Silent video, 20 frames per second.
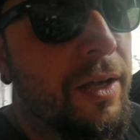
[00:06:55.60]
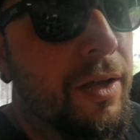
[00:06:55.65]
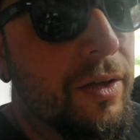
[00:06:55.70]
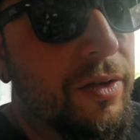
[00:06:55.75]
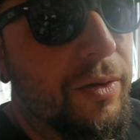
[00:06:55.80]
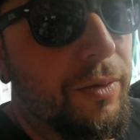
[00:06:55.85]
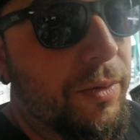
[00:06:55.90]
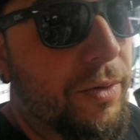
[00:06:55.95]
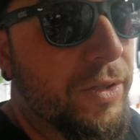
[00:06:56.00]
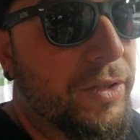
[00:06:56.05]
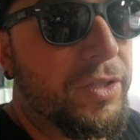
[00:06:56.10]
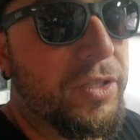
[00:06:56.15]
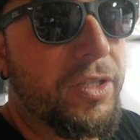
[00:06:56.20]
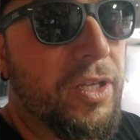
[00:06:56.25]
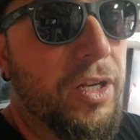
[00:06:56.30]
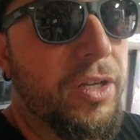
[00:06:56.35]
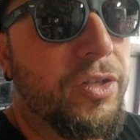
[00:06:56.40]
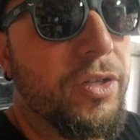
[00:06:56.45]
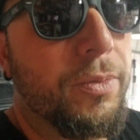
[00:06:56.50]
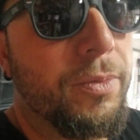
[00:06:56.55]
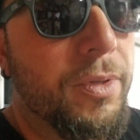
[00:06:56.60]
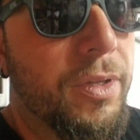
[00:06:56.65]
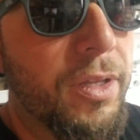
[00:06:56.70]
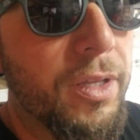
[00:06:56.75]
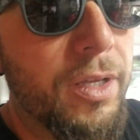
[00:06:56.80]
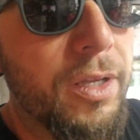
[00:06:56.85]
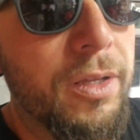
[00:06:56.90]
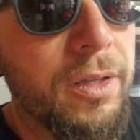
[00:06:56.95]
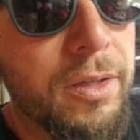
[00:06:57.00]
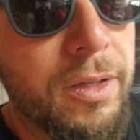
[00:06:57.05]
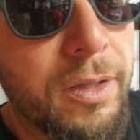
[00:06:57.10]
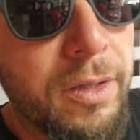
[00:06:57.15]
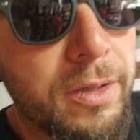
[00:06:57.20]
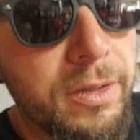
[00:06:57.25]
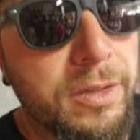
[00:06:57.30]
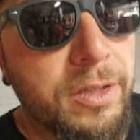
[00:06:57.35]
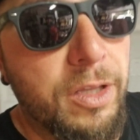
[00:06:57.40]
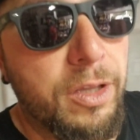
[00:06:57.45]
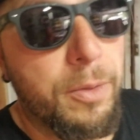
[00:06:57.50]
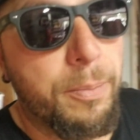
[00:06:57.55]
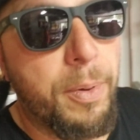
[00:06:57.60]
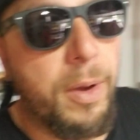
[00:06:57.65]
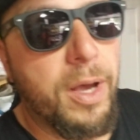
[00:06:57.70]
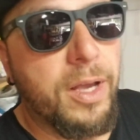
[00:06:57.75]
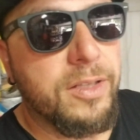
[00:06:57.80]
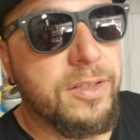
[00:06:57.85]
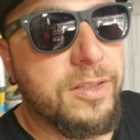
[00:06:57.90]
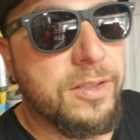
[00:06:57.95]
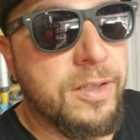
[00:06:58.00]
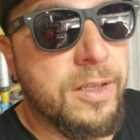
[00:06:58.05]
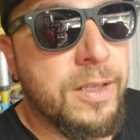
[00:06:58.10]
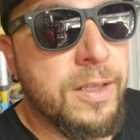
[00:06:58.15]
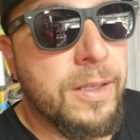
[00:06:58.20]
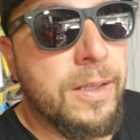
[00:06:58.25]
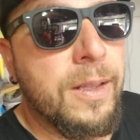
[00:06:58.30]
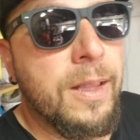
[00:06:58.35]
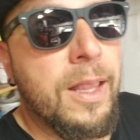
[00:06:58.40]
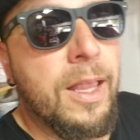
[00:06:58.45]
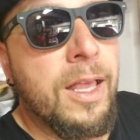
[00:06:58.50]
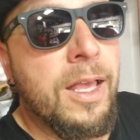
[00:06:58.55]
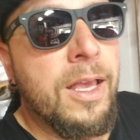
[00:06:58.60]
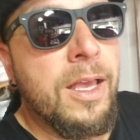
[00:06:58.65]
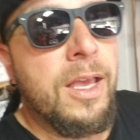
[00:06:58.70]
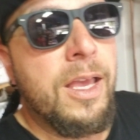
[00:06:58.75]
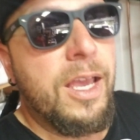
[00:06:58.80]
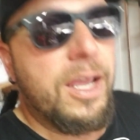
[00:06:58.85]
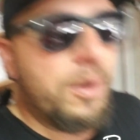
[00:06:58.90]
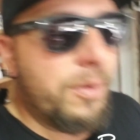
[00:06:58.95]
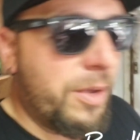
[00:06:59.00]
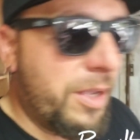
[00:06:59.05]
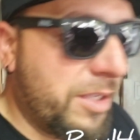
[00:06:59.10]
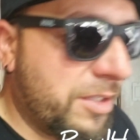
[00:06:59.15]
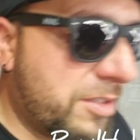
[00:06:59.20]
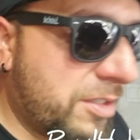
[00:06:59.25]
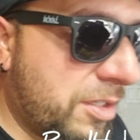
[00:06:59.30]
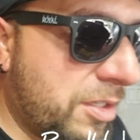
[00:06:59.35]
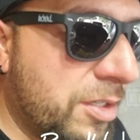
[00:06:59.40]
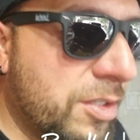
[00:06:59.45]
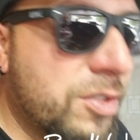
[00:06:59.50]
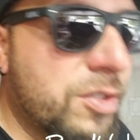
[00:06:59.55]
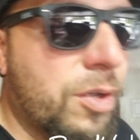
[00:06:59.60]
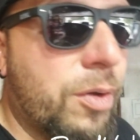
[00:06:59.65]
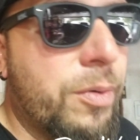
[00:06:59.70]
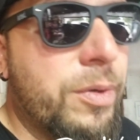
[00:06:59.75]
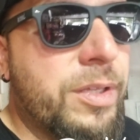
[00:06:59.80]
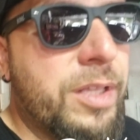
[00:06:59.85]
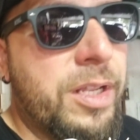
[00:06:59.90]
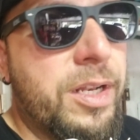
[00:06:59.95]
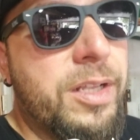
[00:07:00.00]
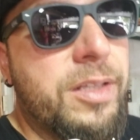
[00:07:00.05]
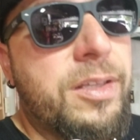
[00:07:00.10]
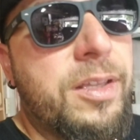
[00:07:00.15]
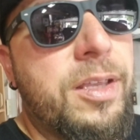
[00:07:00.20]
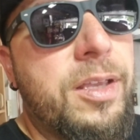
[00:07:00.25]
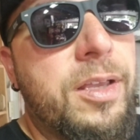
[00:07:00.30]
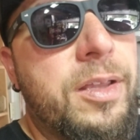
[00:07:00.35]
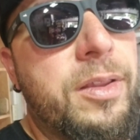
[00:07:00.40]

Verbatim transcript: So we're just gonna jump to the to yeah, the pods. Finish your. Anyways, so we did it.